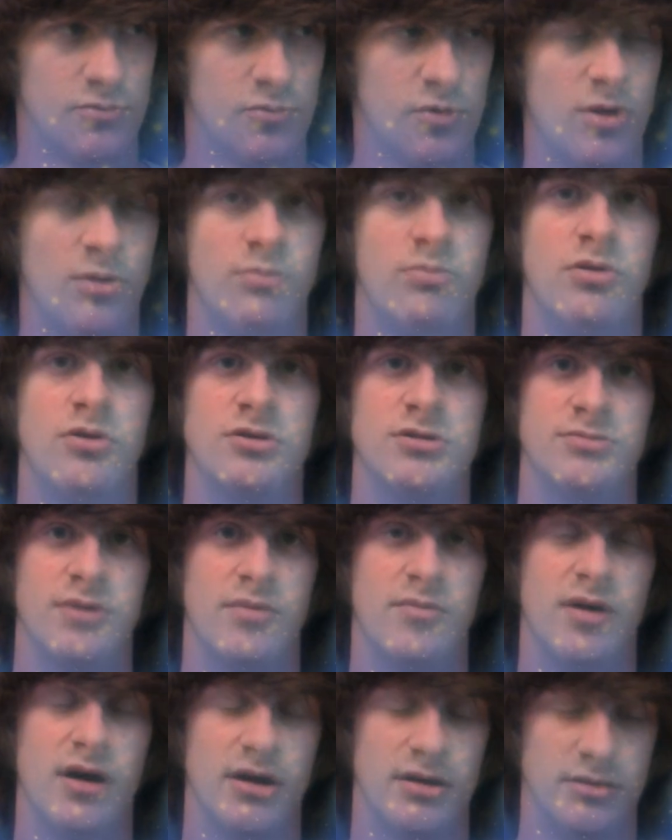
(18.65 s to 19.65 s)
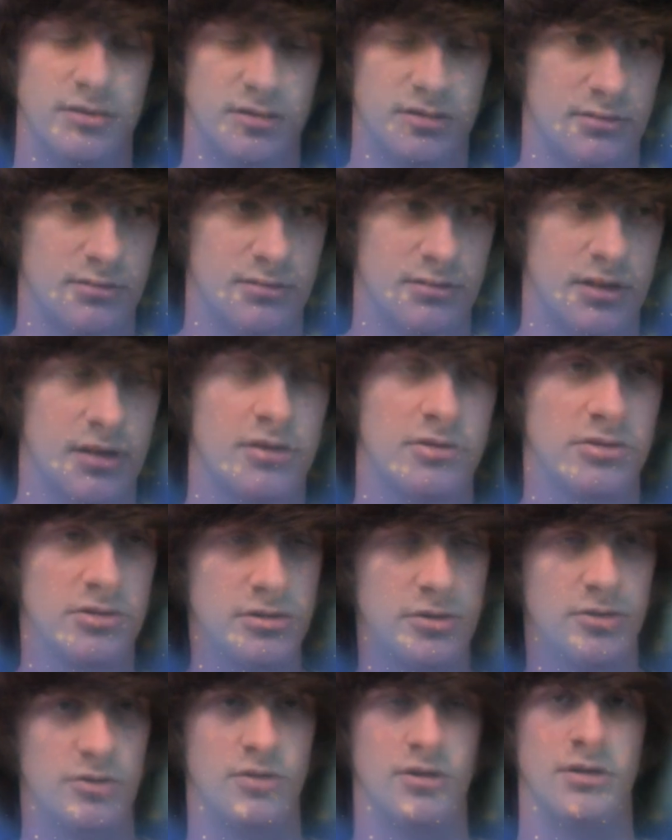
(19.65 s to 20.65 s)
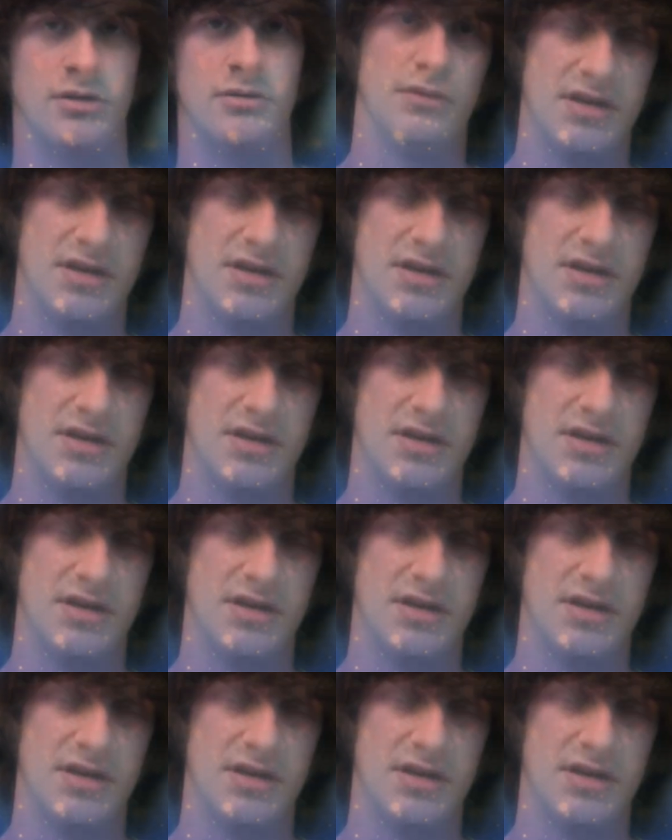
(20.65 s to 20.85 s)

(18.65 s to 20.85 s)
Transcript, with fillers: real blows my mind. Like literally,